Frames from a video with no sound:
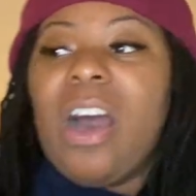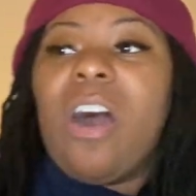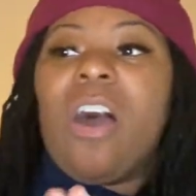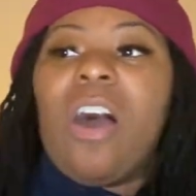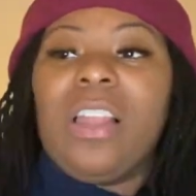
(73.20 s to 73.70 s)

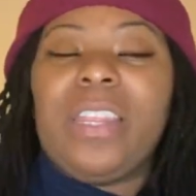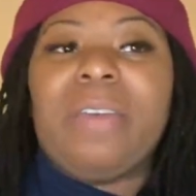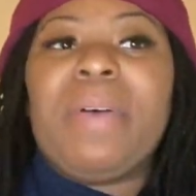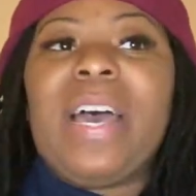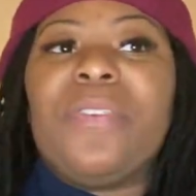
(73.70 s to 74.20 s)
All of
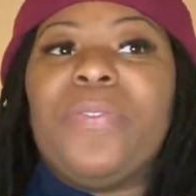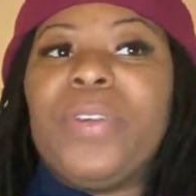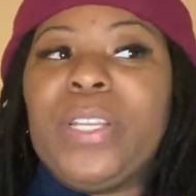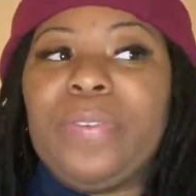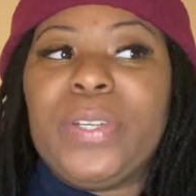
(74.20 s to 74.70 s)
them had
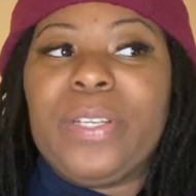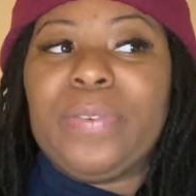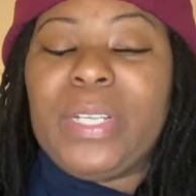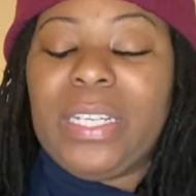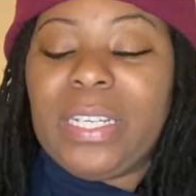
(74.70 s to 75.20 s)
really, really,
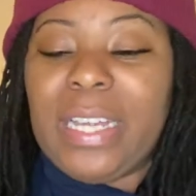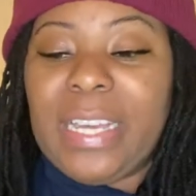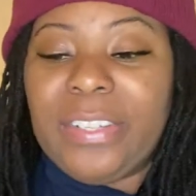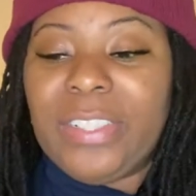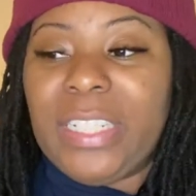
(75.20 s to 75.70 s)
really good
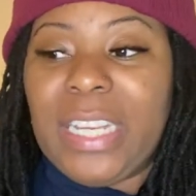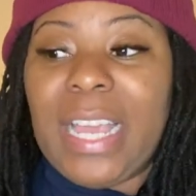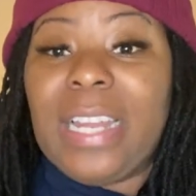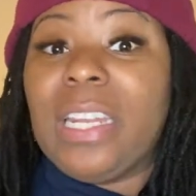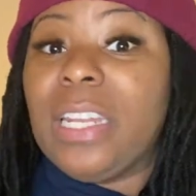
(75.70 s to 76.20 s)
energy.
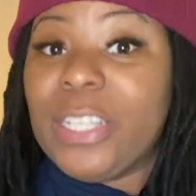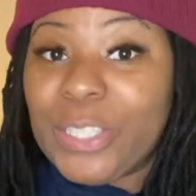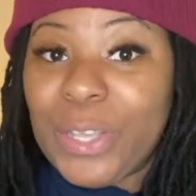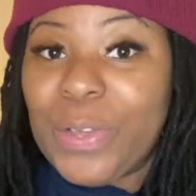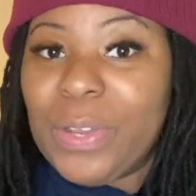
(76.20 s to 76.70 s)
And
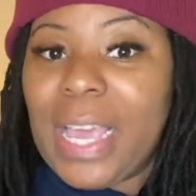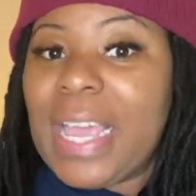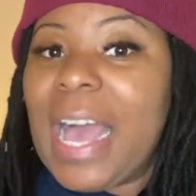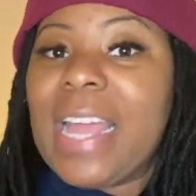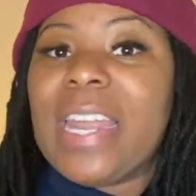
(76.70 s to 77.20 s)
Lizzo,
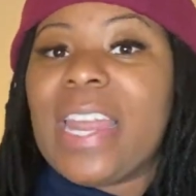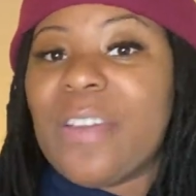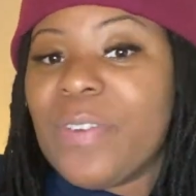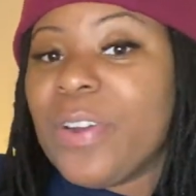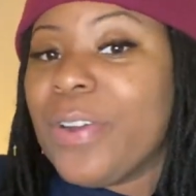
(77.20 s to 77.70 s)
like, I
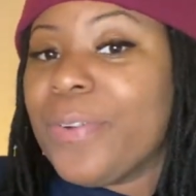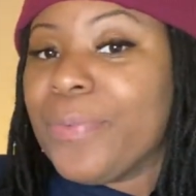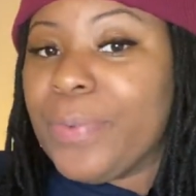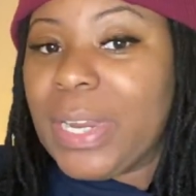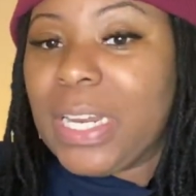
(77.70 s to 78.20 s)
never
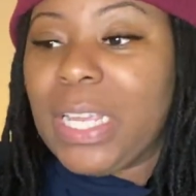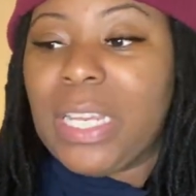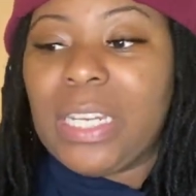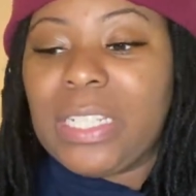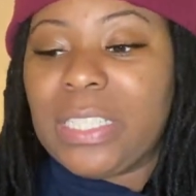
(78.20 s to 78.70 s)
really
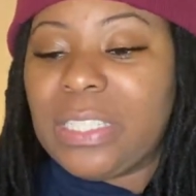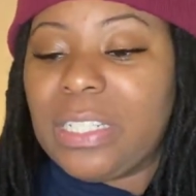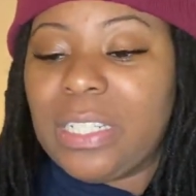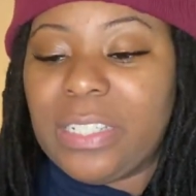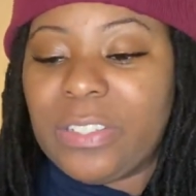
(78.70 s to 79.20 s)
listened
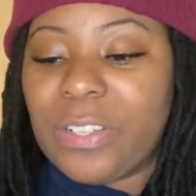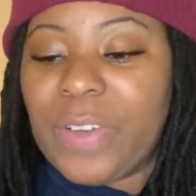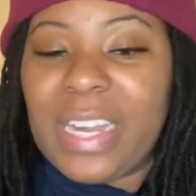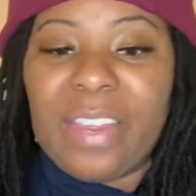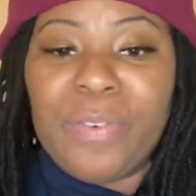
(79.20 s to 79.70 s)
to Lizzo.
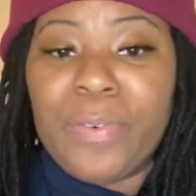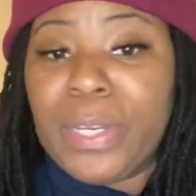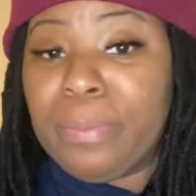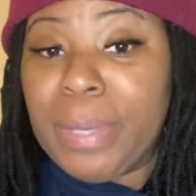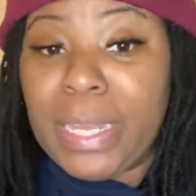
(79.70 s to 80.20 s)
I never
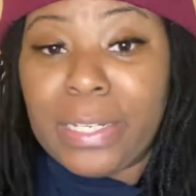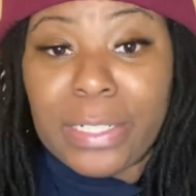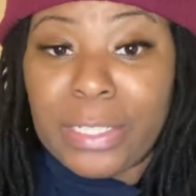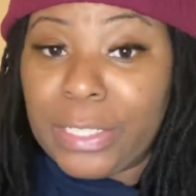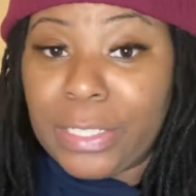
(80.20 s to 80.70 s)
really paid
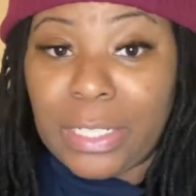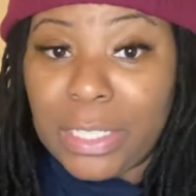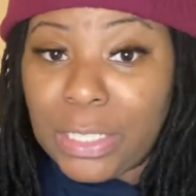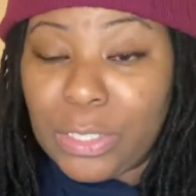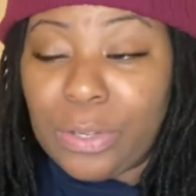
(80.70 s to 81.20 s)
attention to
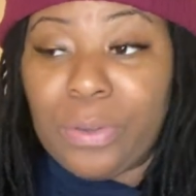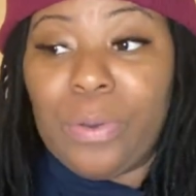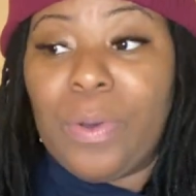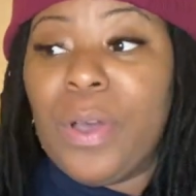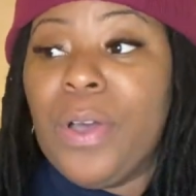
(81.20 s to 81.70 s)

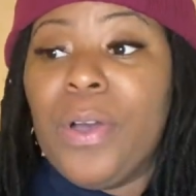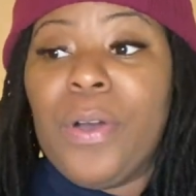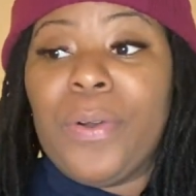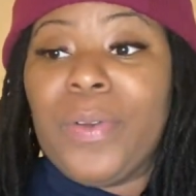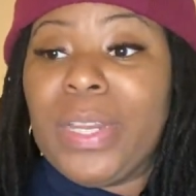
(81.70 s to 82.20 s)
Lizzo
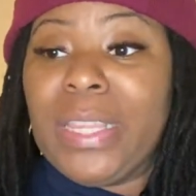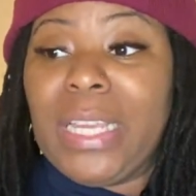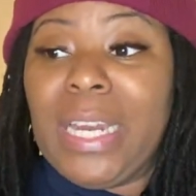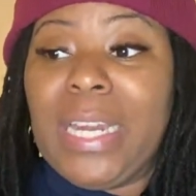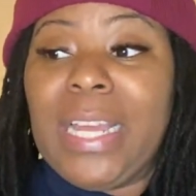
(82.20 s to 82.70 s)
or
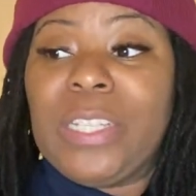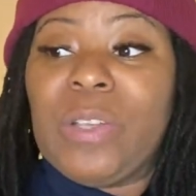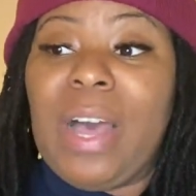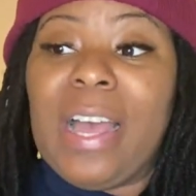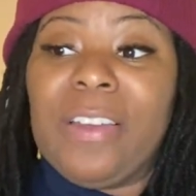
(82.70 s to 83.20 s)
anything like that.
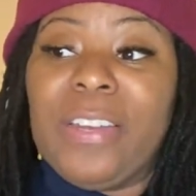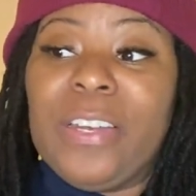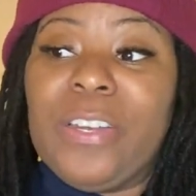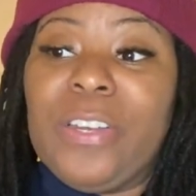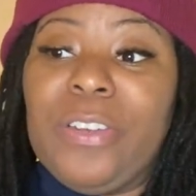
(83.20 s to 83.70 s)
So
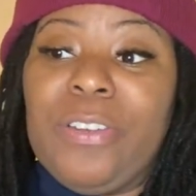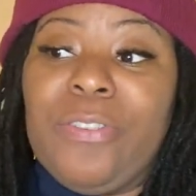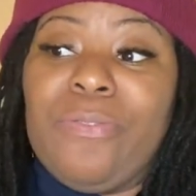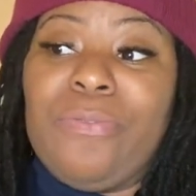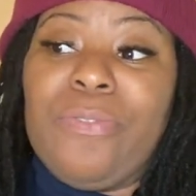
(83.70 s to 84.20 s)

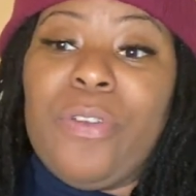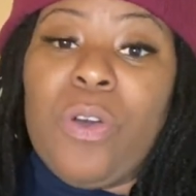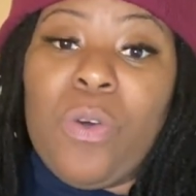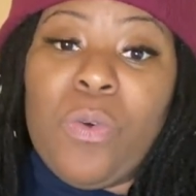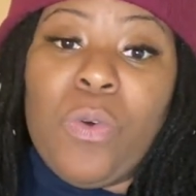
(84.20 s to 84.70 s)
don't
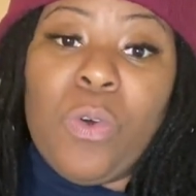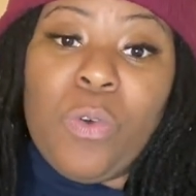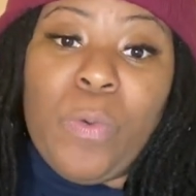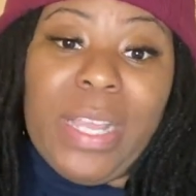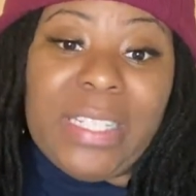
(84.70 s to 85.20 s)
know
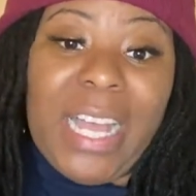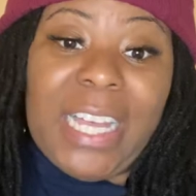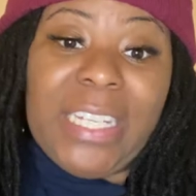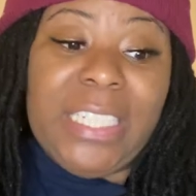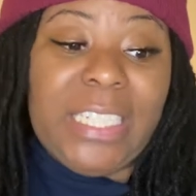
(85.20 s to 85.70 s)
who
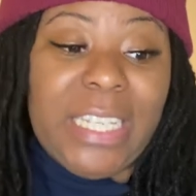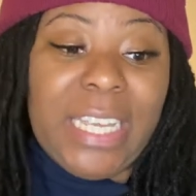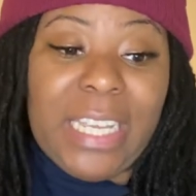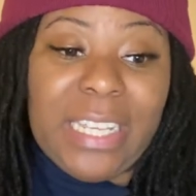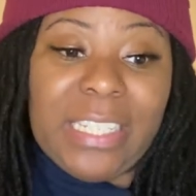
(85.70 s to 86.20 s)
exactly she
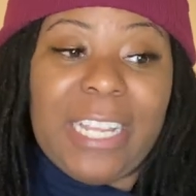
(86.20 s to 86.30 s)
is.